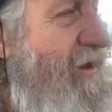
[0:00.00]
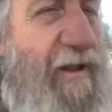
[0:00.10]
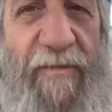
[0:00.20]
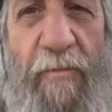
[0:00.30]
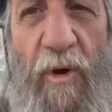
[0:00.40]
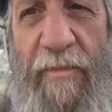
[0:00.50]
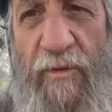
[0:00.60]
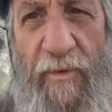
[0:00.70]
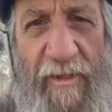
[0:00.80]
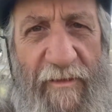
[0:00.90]
And the
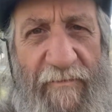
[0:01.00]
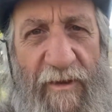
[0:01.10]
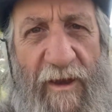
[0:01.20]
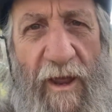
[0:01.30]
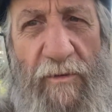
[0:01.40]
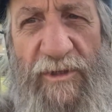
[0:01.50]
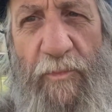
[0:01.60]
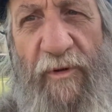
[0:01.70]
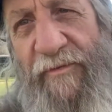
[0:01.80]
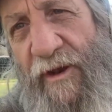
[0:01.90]
moment we live in now is a
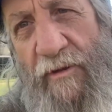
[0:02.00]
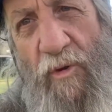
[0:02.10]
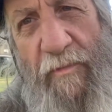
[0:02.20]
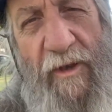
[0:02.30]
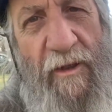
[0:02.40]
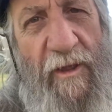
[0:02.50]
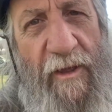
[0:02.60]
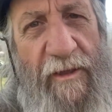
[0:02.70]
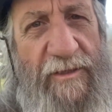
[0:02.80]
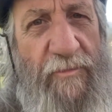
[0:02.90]
prophetic moment.
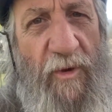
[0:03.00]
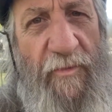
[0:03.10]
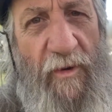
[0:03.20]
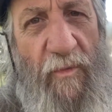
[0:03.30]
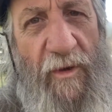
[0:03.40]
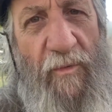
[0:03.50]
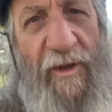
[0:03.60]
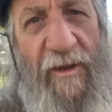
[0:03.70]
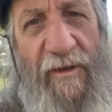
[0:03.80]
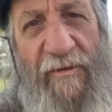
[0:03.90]
It's a moment when we
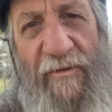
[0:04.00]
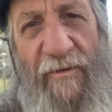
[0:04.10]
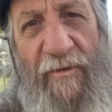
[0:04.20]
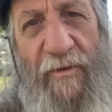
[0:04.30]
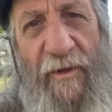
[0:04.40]
need to